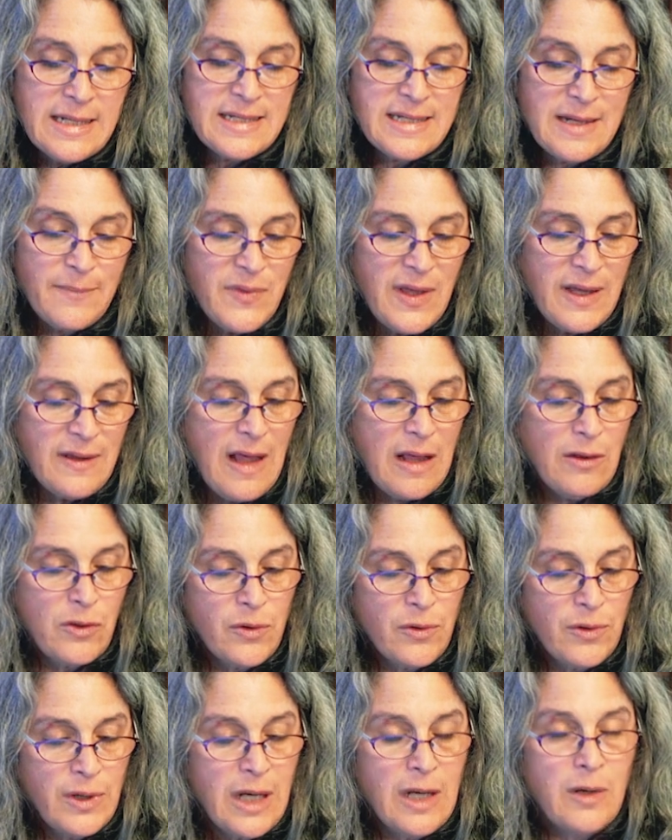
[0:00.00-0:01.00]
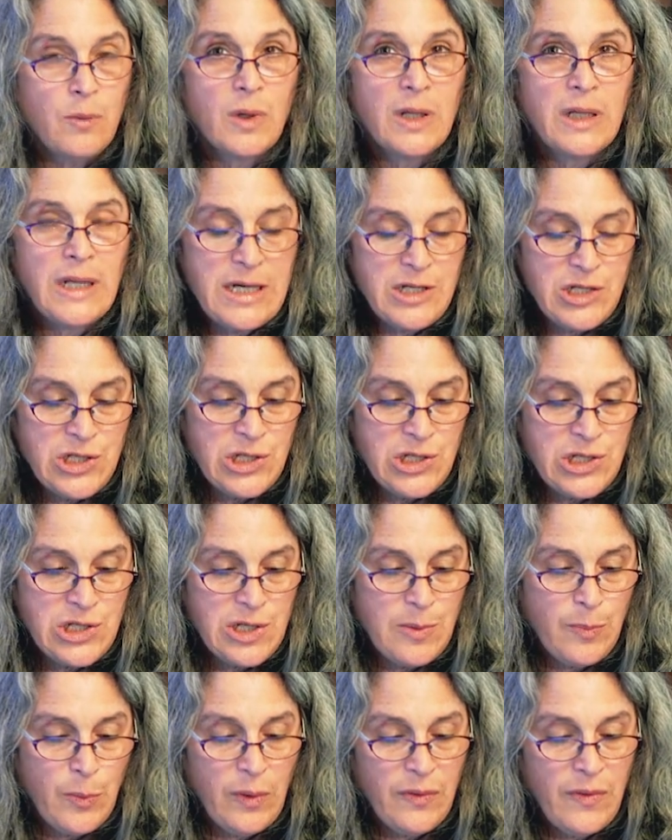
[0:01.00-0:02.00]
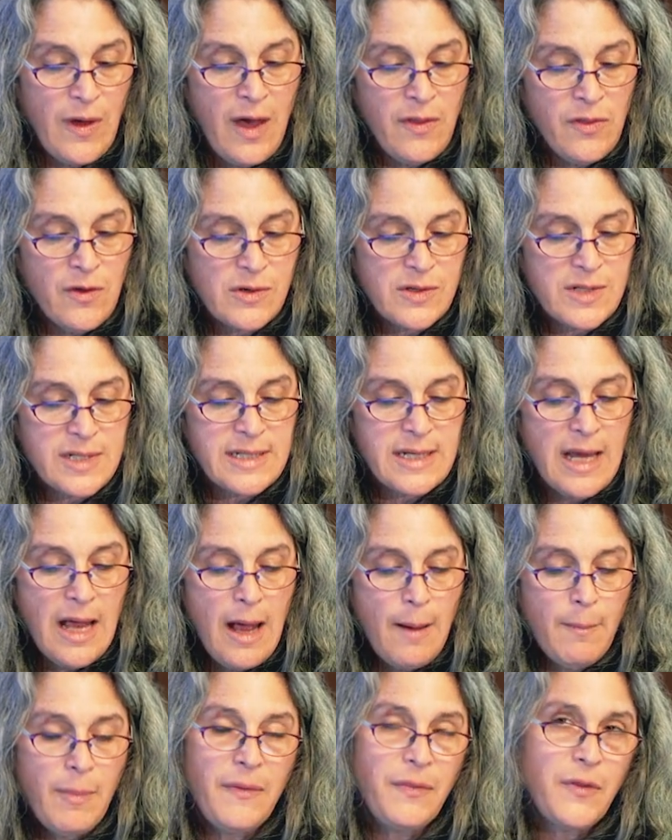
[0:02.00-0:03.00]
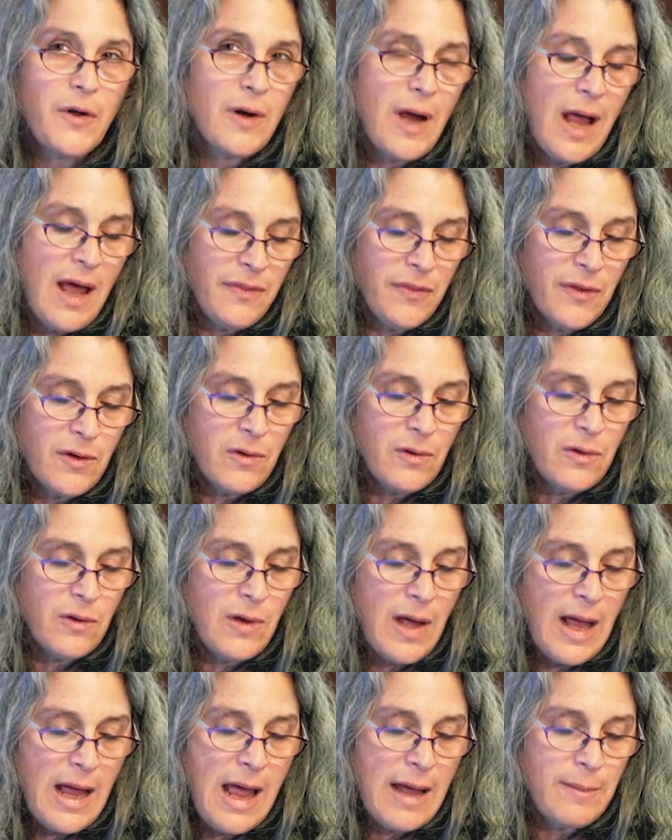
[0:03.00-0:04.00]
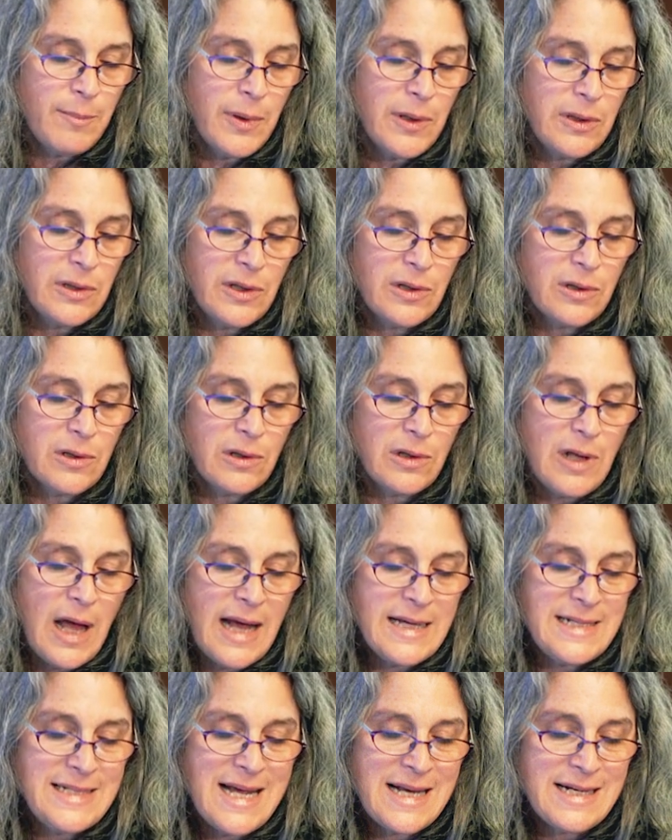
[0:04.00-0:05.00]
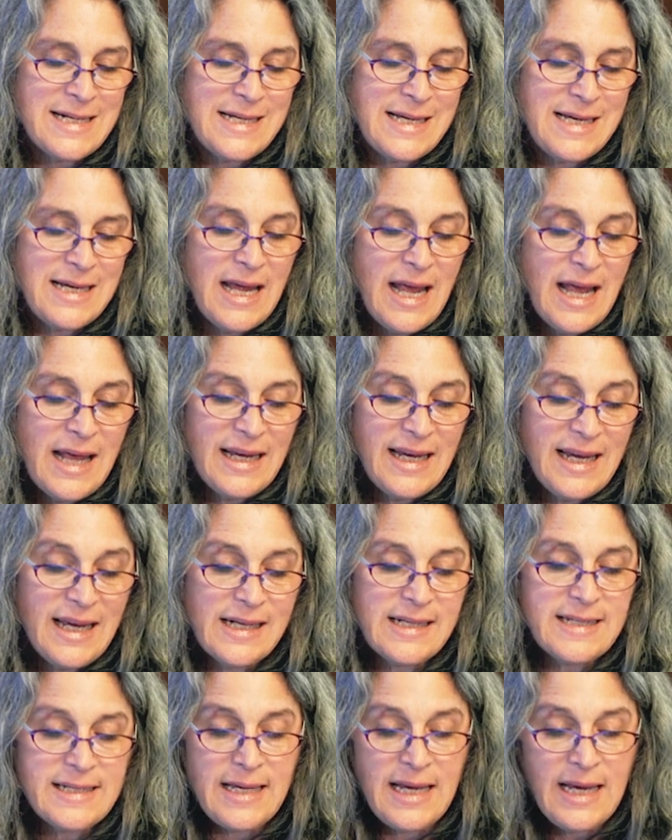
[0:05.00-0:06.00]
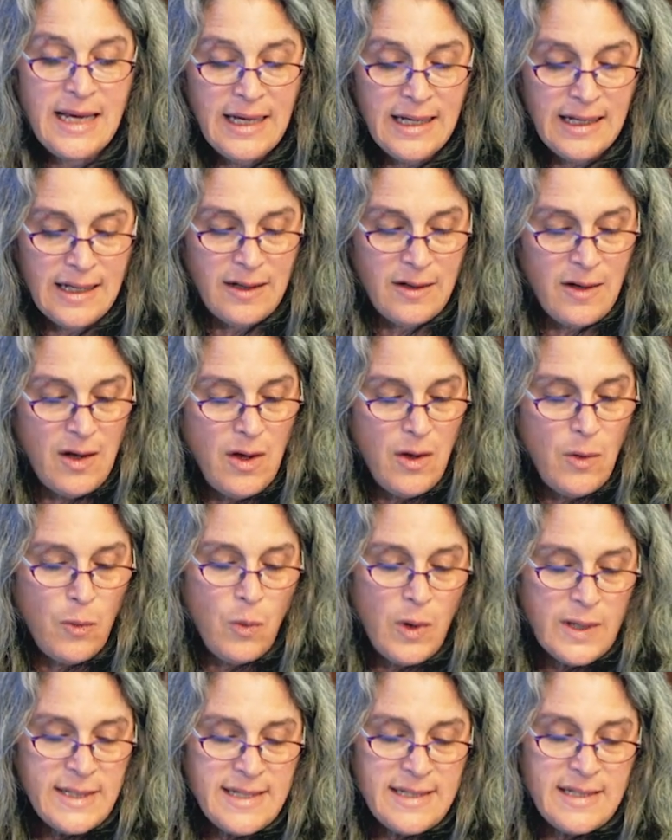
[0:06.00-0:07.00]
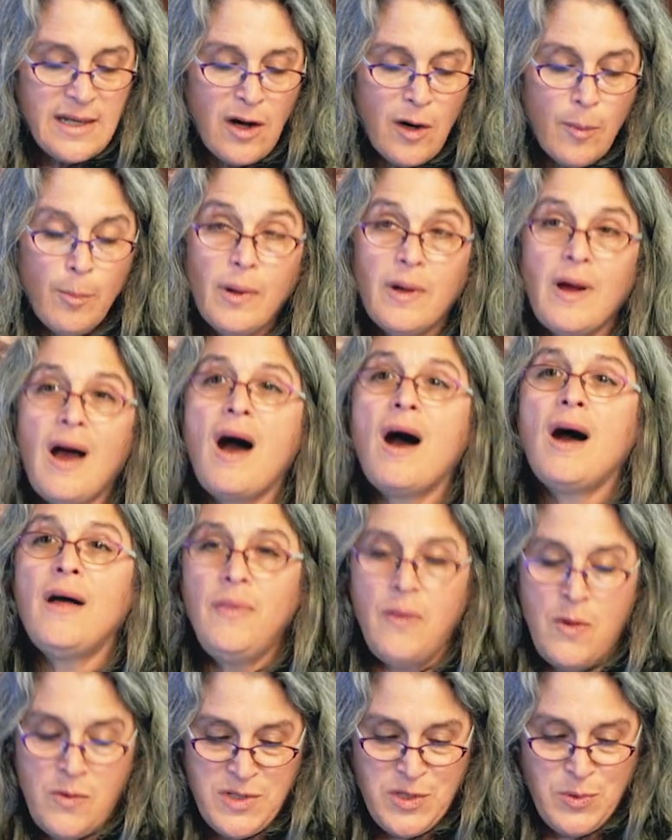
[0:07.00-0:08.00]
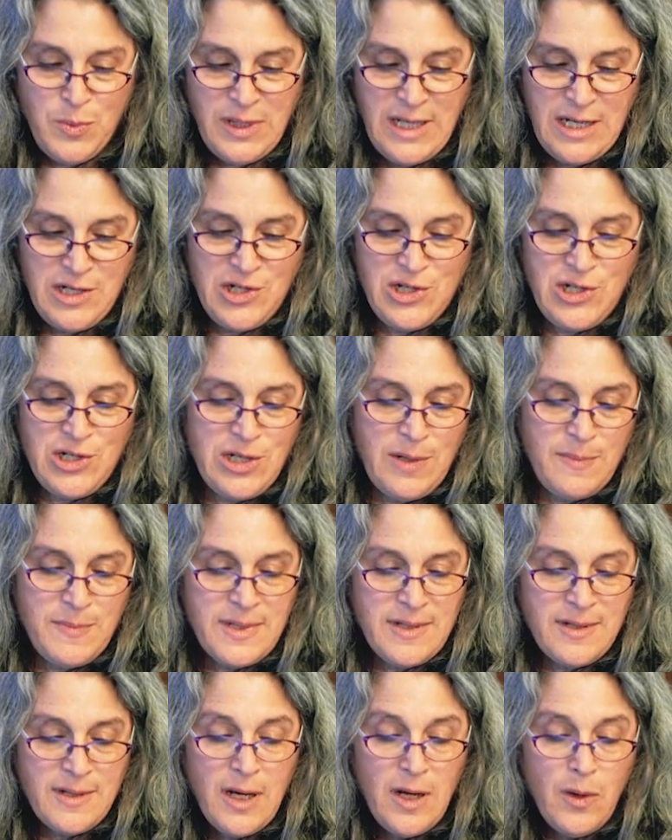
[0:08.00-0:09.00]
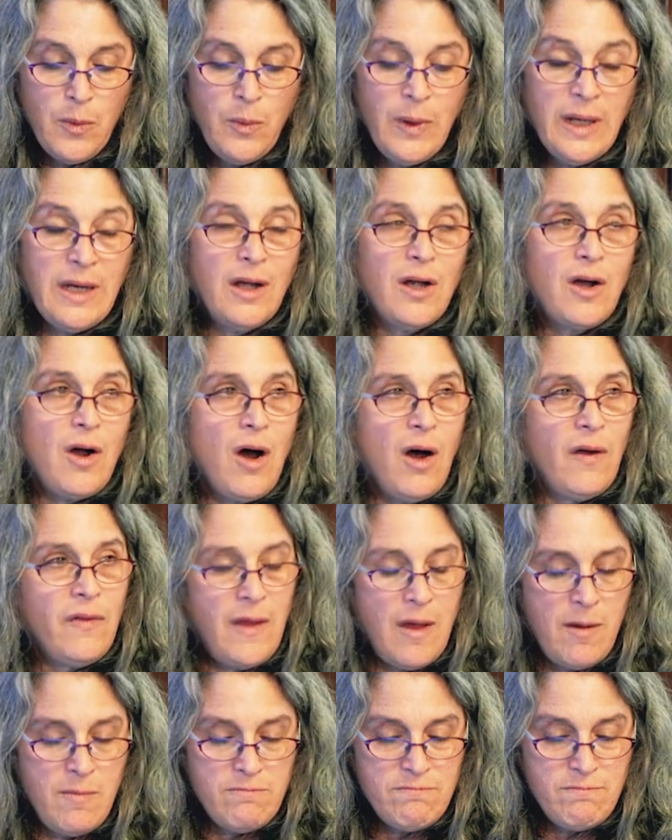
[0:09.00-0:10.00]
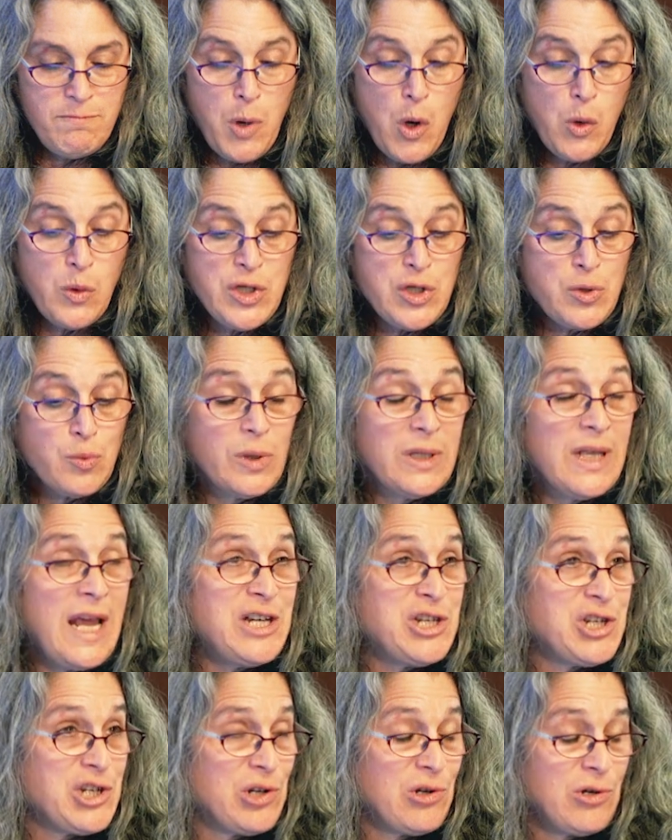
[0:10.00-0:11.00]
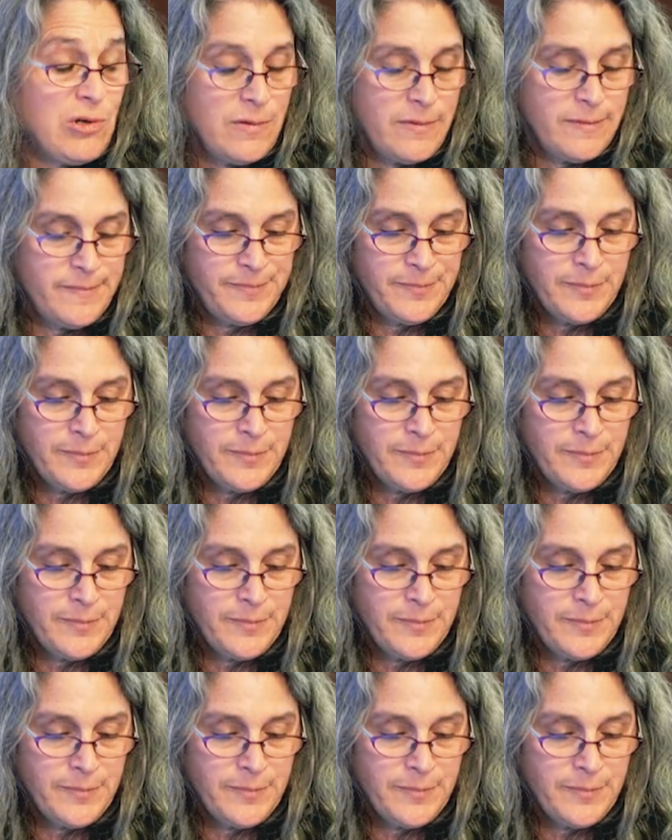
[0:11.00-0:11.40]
something they learn in relationship with others, but their ethical and political identity kicks in once they are beyond those relationships. We can call them post-relational.